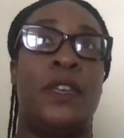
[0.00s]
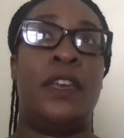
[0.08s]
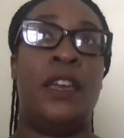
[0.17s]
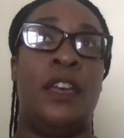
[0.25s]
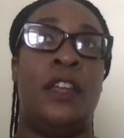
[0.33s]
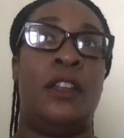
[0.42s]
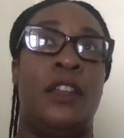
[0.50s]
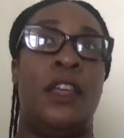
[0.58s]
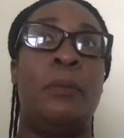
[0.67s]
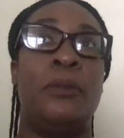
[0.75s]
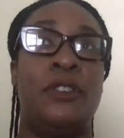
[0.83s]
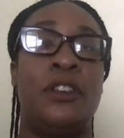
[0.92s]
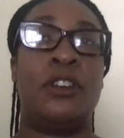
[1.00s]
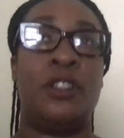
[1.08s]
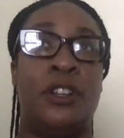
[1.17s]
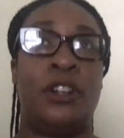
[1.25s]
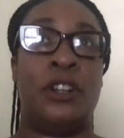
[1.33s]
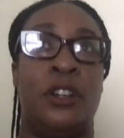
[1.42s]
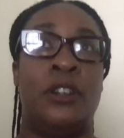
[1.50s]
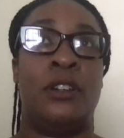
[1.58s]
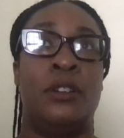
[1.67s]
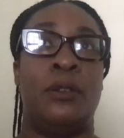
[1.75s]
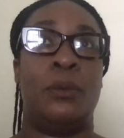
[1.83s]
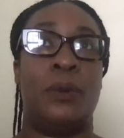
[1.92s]
And in particular,
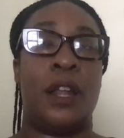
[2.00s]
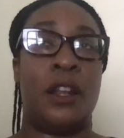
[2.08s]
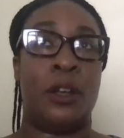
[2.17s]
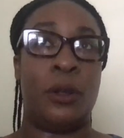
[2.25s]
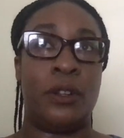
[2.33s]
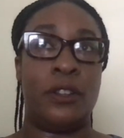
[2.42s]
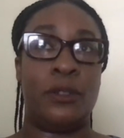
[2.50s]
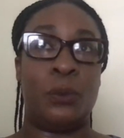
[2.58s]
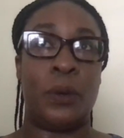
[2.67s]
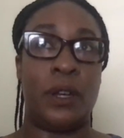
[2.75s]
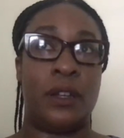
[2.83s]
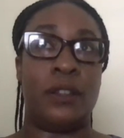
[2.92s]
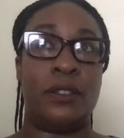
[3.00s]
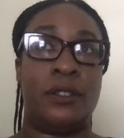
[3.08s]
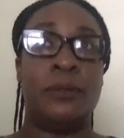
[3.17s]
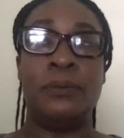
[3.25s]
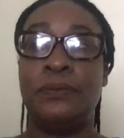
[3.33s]
what I noticed was